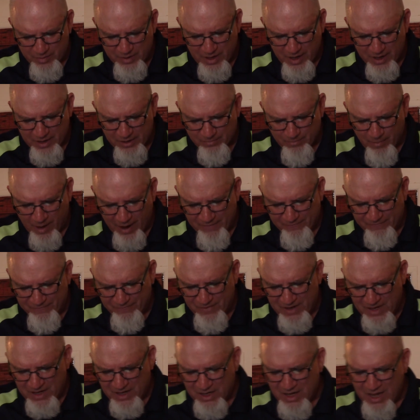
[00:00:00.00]
me on my
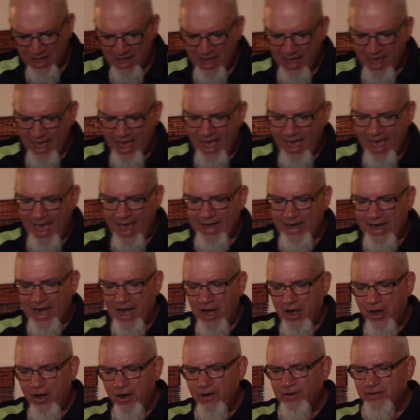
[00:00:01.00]
feet, and
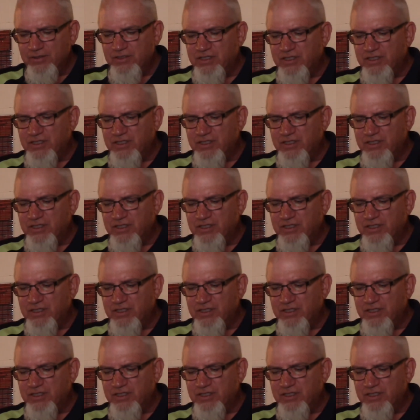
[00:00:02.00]
I heard